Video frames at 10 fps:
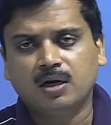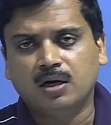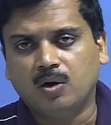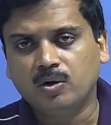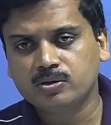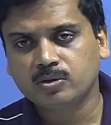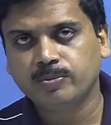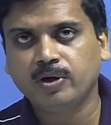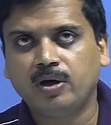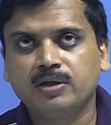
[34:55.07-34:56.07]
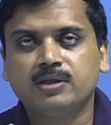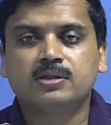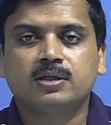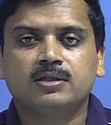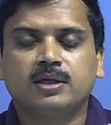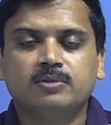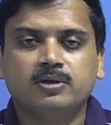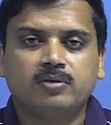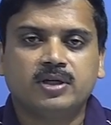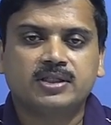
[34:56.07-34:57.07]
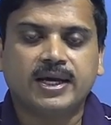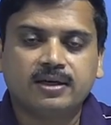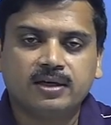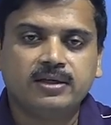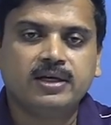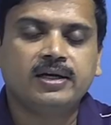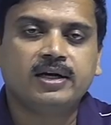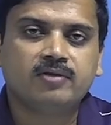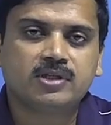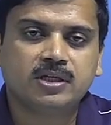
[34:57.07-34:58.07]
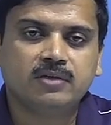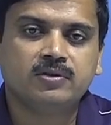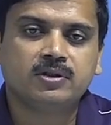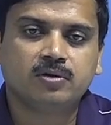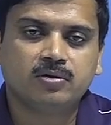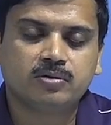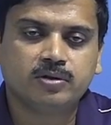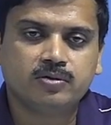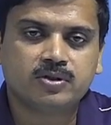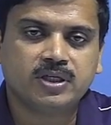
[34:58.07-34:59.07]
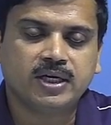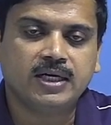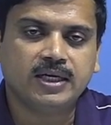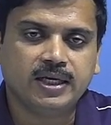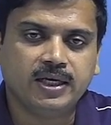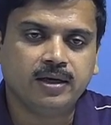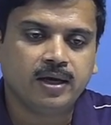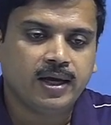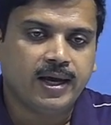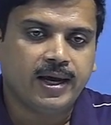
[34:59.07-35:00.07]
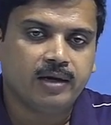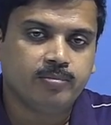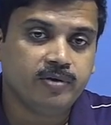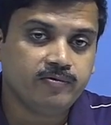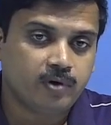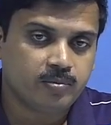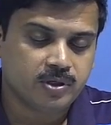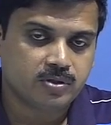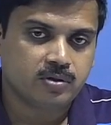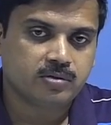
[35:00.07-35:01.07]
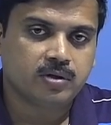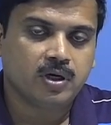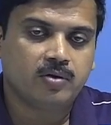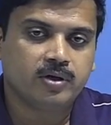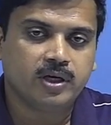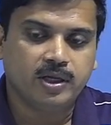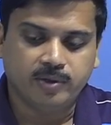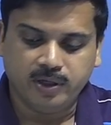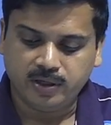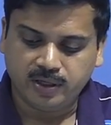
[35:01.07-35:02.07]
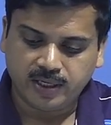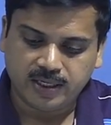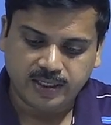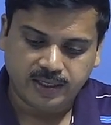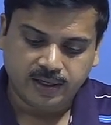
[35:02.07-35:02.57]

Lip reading: also beyond this something known as cyclic delay diversity, which is also used in LTE, and beamforming is also allowed in LTE.